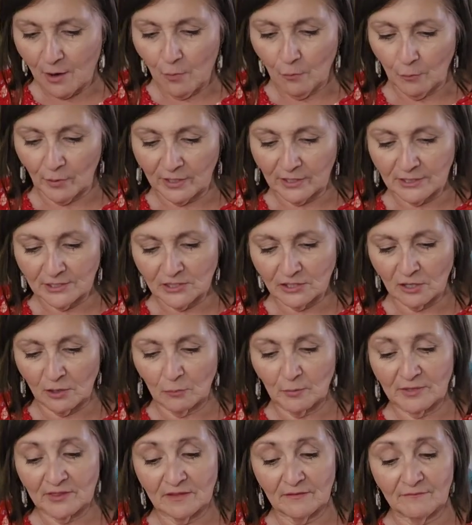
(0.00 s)
We're going to start
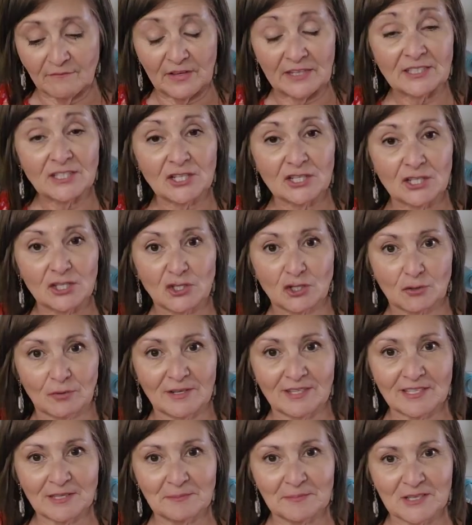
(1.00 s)
with the vintage
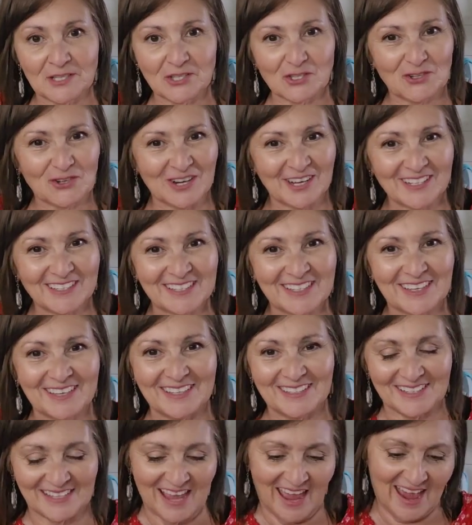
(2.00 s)
Christmas trucks,
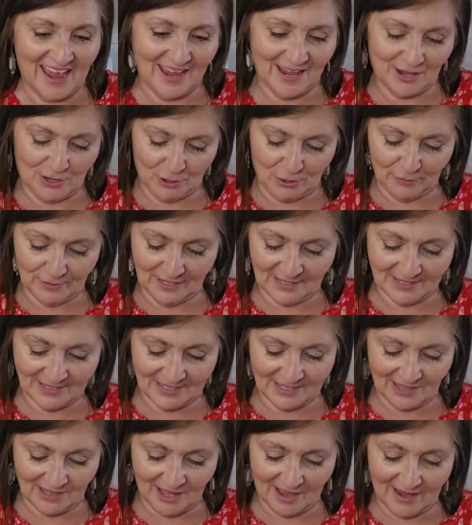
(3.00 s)
because hey, who
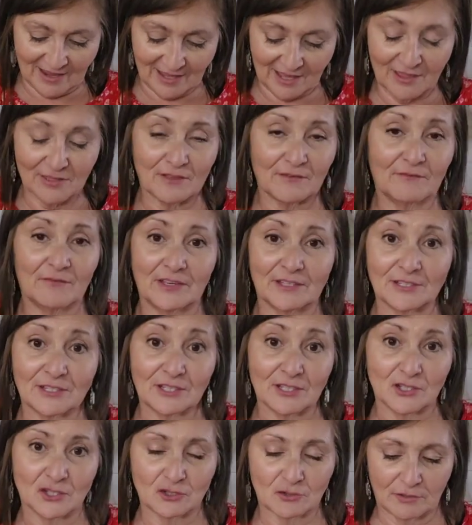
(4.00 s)
doesn't like the
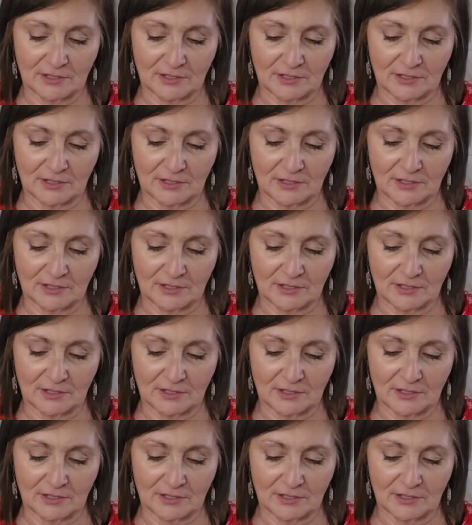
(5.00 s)
vintage